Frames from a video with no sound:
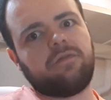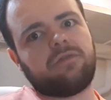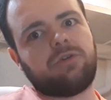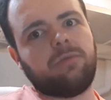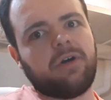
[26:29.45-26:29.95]

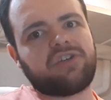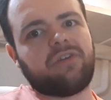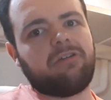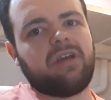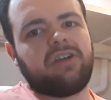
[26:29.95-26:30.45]
too much
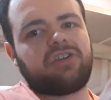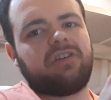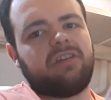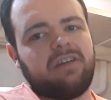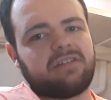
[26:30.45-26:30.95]

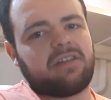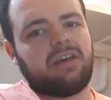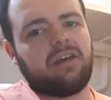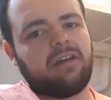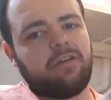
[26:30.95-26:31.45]
variation is
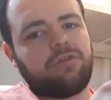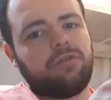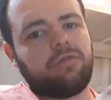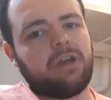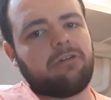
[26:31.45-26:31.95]
that if
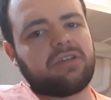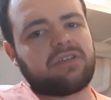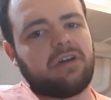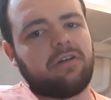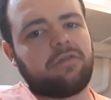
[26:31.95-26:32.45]
you vary
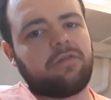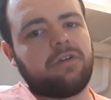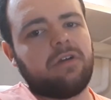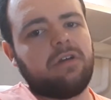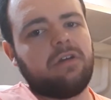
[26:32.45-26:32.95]
stuff
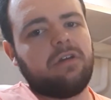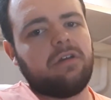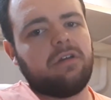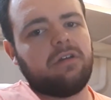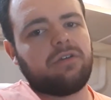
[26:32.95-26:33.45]

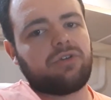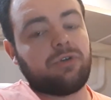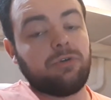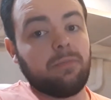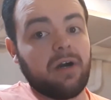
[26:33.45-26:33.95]

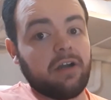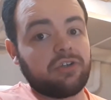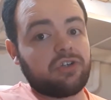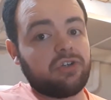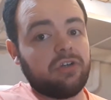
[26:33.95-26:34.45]
too
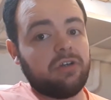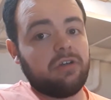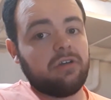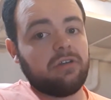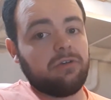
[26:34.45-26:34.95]
much,
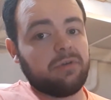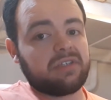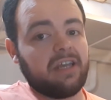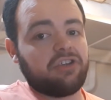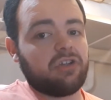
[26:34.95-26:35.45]
you
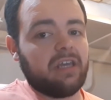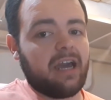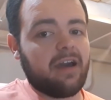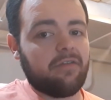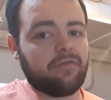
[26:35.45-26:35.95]
essentially
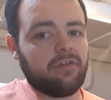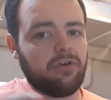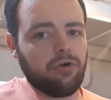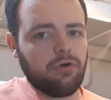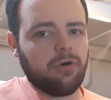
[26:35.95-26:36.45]
have
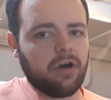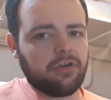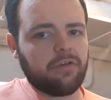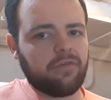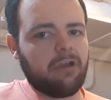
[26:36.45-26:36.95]
no
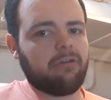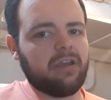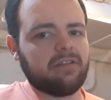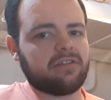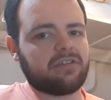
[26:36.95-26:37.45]
other
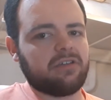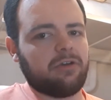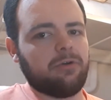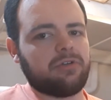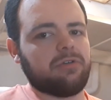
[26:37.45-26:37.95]
variants to
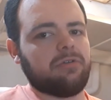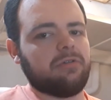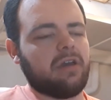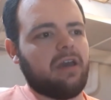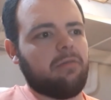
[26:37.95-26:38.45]
go
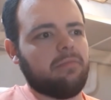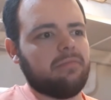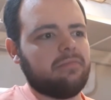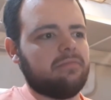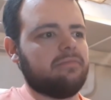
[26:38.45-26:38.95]
to.
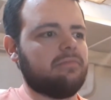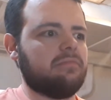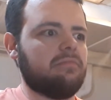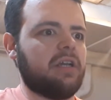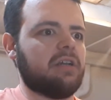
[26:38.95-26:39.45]

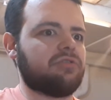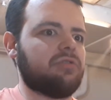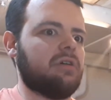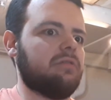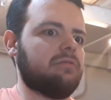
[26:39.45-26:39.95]
Mike
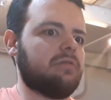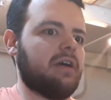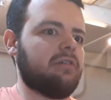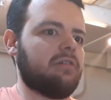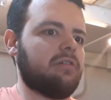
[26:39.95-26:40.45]
Israel
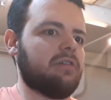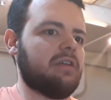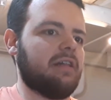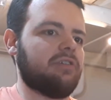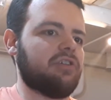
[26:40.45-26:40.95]
had a good
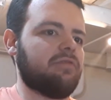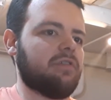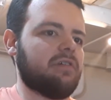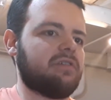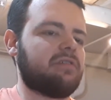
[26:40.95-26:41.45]
analogy
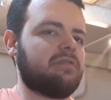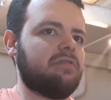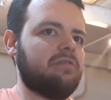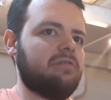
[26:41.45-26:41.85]
for this